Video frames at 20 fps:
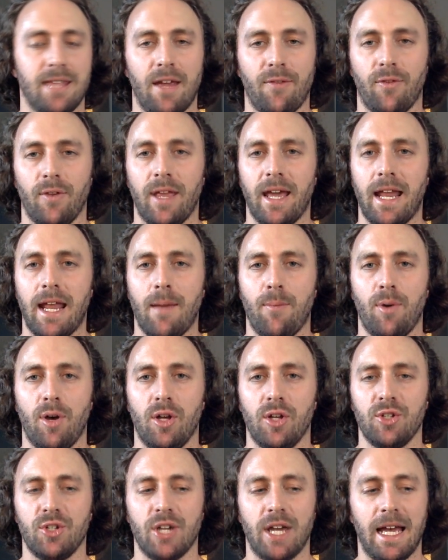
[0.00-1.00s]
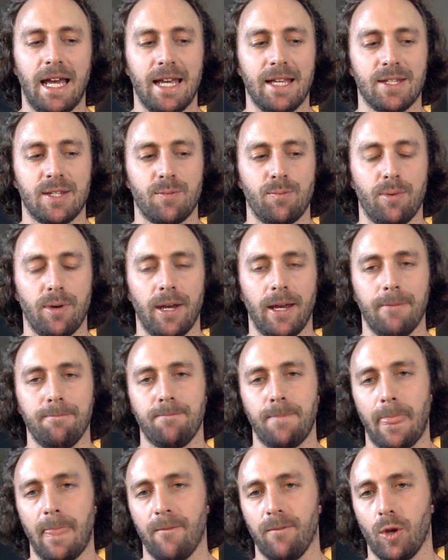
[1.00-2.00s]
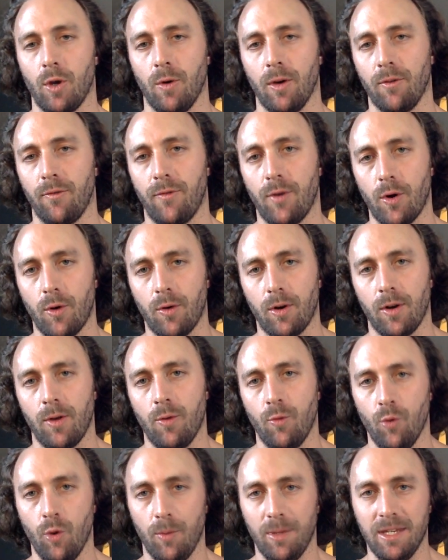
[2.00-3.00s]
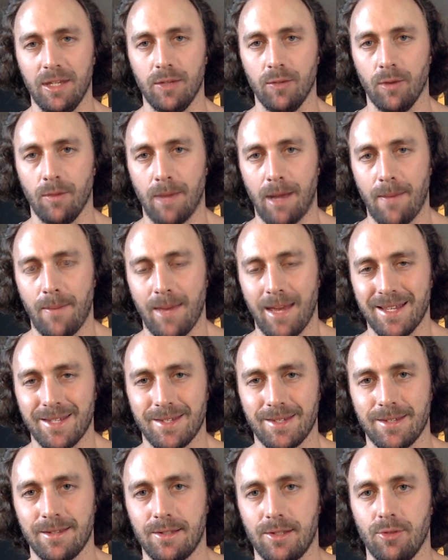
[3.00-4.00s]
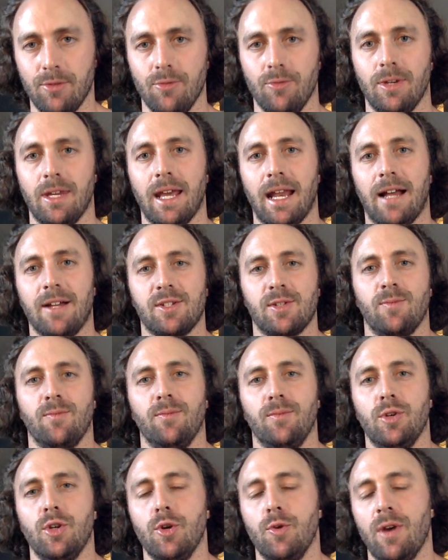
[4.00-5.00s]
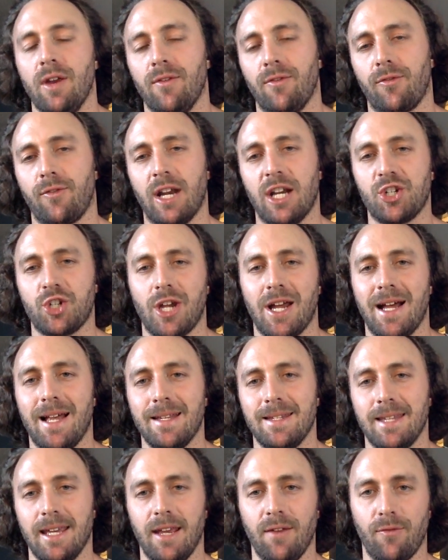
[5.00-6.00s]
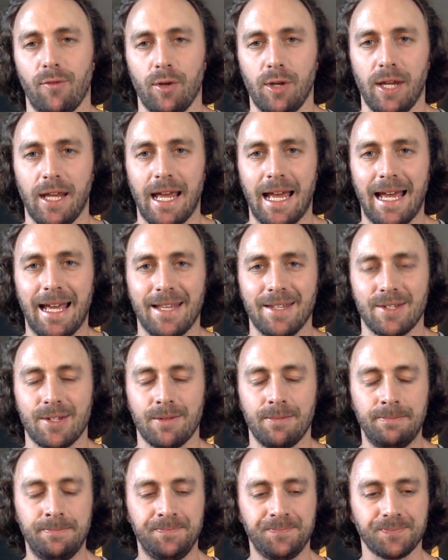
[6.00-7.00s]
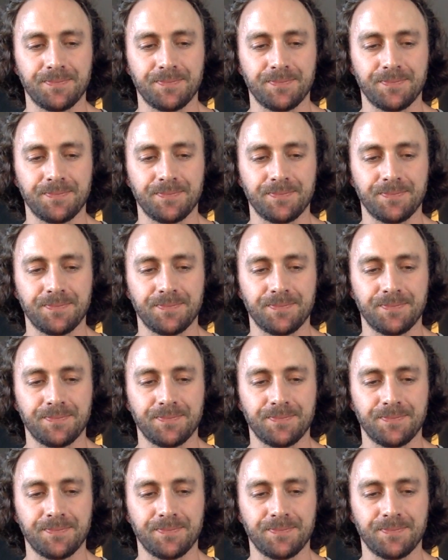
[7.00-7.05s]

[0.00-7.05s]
That for that, I apologize, but going forward, we'll be doing my best to get out some new and fresh content for you guys